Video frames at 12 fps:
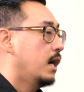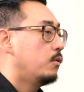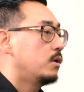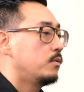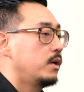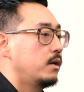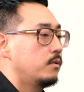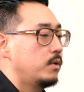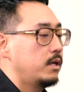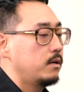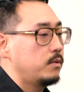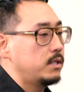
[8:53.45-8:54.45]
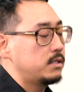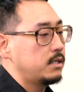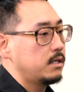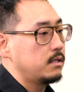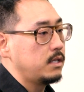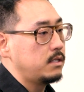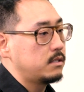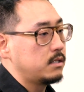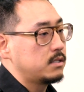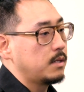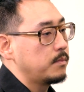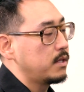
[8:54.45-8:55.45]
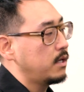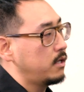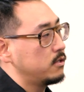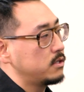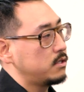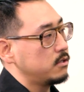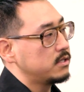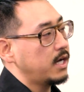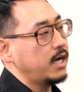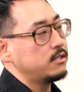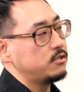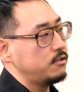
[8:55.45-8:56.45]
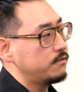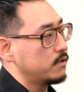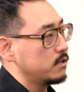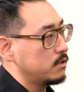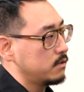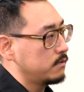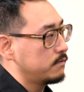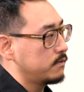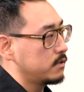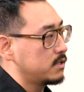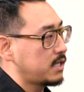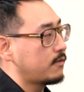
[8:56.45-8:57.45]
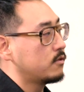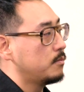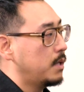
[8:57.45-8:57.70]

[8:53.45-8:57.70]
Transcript: Is well, we, we, we see a lease as something that you're still tied to for, for several